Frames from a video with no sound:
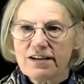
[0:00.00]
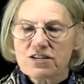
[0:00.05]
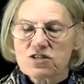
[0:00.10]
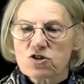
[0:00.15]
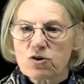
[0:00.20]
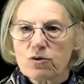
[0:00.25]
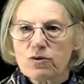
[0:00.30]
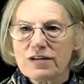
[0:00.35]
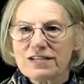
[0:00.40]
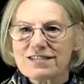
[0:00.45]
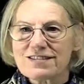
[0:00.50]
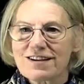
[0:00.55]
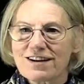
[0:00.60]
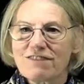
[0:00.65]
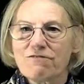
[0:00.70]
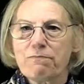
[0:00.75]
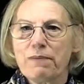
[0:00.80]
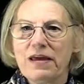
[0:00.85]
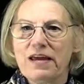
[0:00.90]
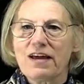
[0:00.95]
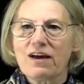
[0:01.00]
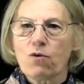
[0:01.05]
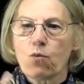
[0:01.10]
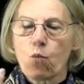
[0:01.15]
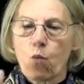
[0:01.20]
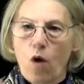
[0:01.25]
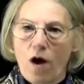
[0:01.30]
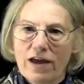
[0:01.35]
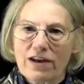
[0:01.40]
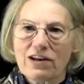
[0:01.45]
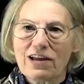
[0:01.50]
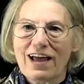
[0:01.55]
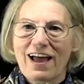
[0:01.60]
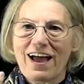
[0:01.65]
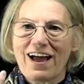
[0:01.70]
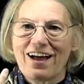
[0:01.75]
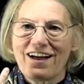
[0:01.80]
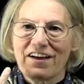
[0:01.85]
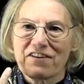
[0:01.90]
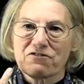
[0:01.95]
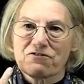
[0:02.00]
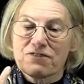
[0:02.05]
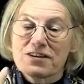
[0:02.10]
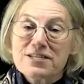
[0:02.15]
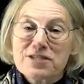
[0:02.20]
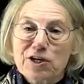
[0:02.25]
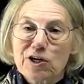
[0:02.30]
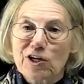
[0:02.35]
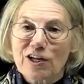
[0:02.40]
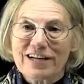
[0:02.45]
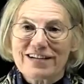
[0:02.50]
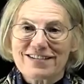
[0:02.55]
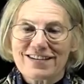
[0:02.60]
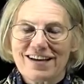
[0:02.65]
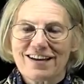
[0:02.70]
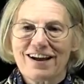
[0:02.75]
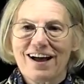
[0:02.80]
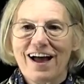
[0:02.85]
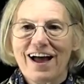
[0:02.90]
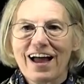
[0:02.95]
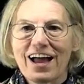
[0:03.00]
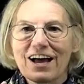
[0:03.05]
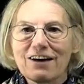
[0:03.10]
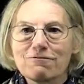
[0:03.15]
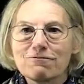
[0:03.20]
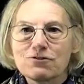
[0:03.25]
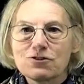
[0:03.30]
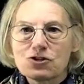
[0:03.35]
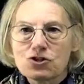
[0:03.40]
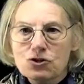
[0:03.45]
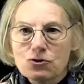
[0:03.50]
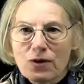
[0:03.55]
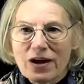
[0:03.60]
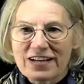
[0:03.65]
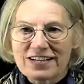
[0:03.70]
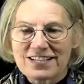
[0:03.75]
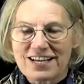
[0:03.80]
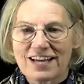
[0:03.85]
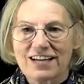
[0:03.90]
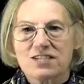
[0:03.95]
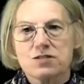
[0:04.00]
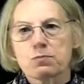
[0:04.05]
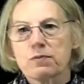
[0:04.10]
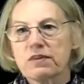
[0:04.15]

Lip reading: So instead of being one physical antenna, I have two antennas,